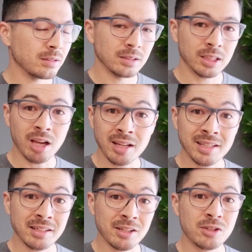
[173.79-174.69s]
The
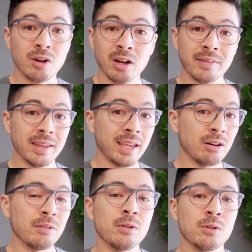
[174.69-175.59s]
content is strong and the
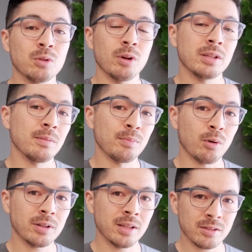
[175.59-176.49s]
interview is what's
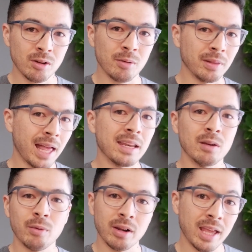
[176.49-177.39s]
important, so I'm glad he
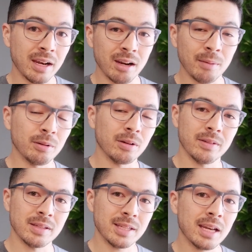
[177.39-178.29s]
went ahead and uploaded
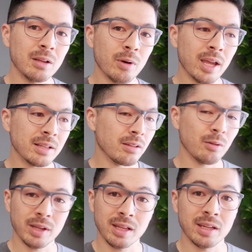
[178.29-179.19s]
this anyway so that
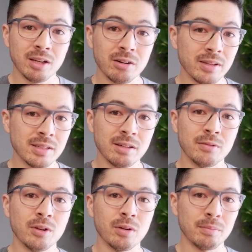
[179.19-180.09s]
we can hear this
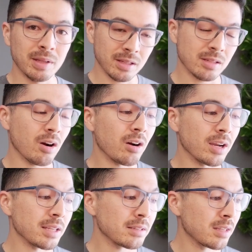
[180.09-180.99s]
interview and meet this
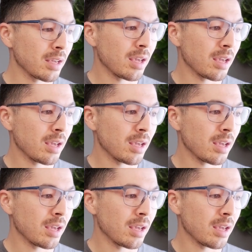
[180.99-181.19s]
artist.